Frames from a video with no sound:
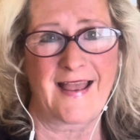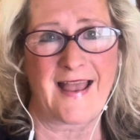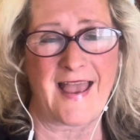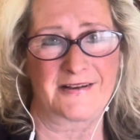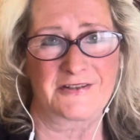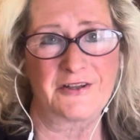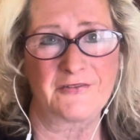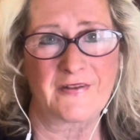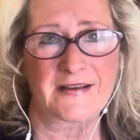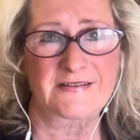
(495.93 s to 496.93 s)
And until
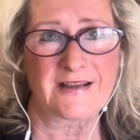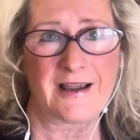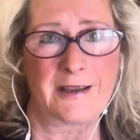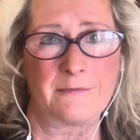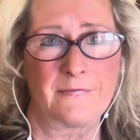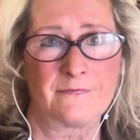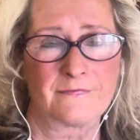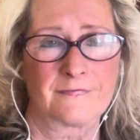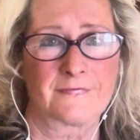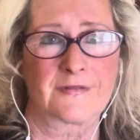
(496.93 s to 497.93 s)
next time,
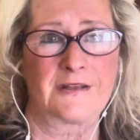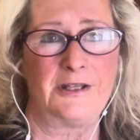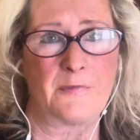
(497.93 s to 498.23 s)
keep